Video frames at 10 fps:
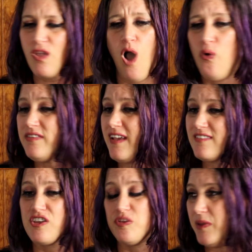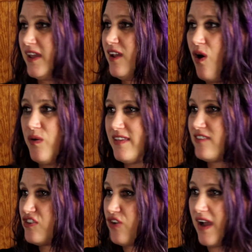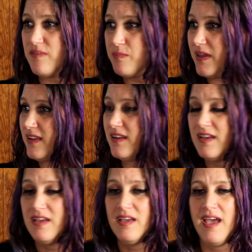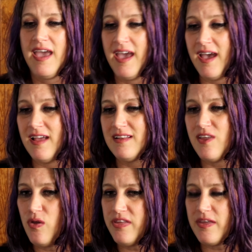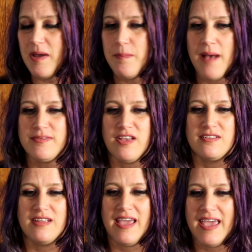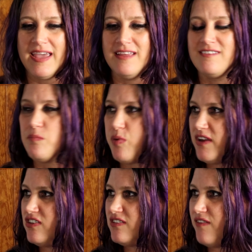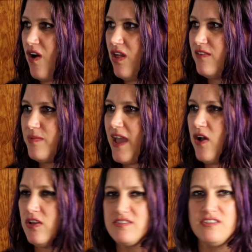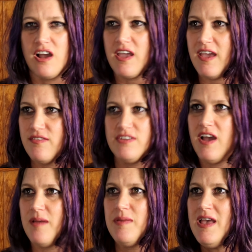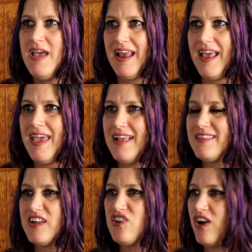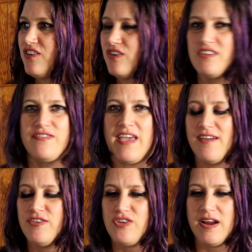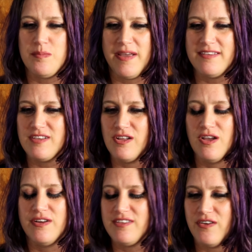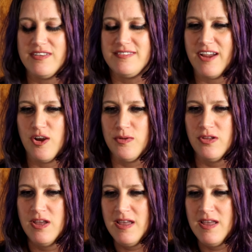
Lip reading: Always has a good beat, always has a driving beat. And the only thing about pop songs that I hate is the bridges of all of them. They all suck every time. And I hate the guitar tones. If they ever try to play a solo, it's always terrible.